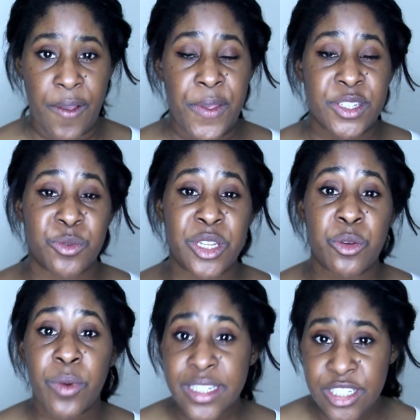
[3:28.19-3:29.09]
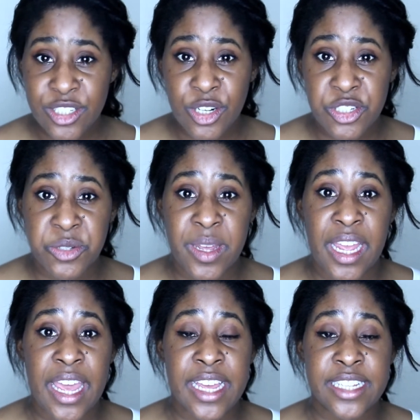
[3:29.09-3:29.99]
So what you want to start doing
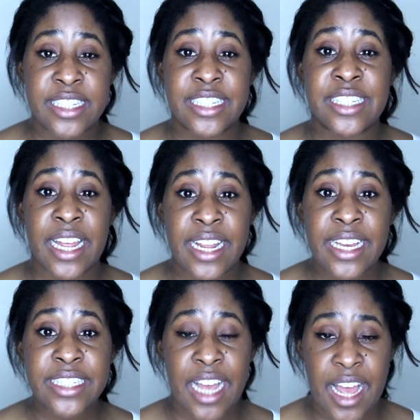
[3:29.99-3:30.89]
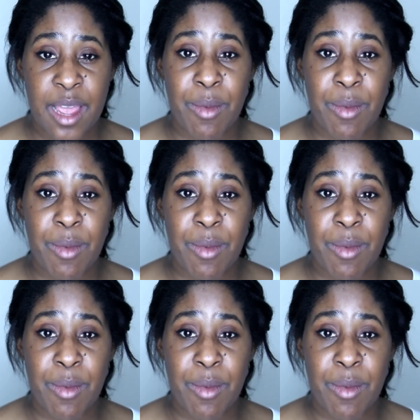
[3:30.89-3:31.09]
is setting a time,